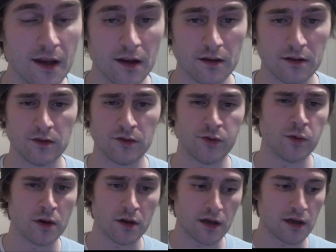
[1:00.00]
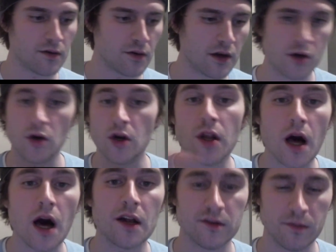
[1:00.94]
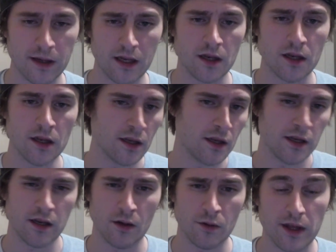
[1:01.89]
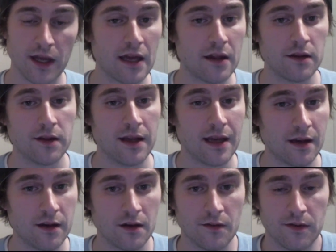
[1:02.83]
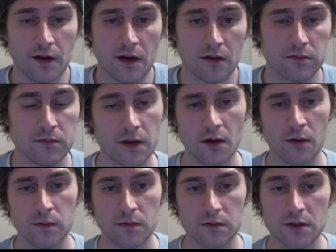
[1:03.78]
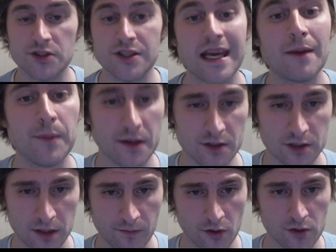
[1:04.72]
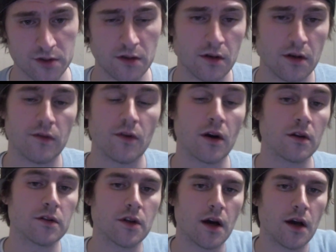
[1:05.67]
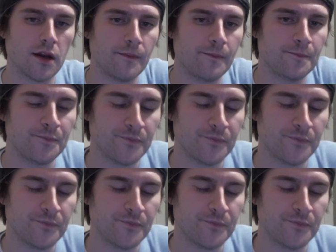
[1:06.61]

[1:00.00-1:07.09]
done? Could a loss mean, the end of, the championship version of Carlos Condit?